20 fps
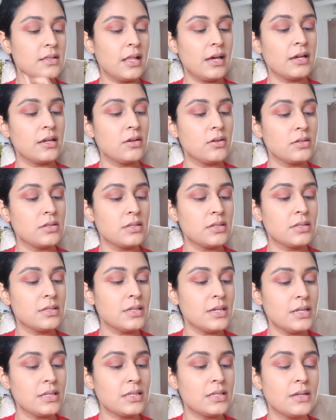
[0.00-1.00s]
Like you can
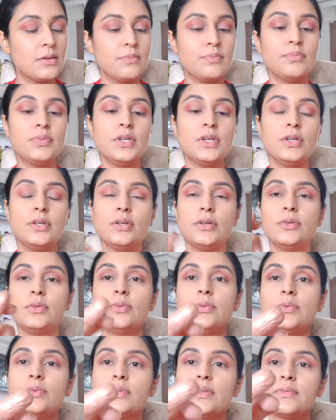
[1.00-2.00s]
see, it's a
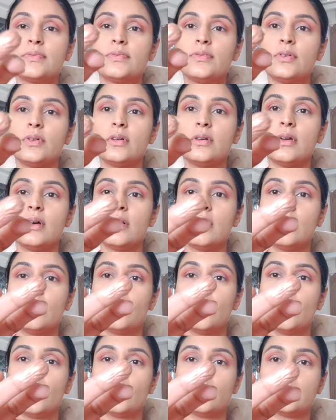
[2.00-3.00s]
beautiful
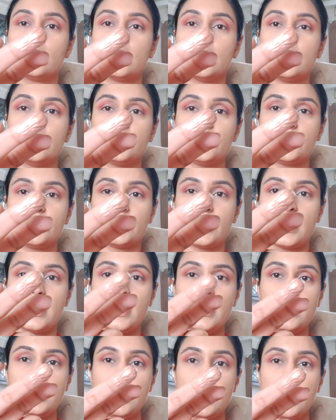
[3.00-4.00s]
gold
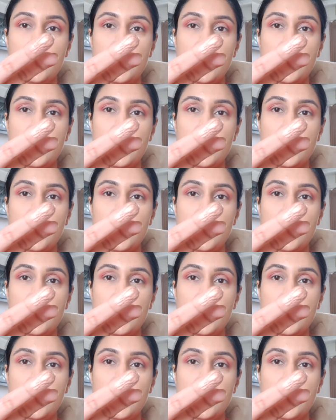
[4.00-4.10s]
shade,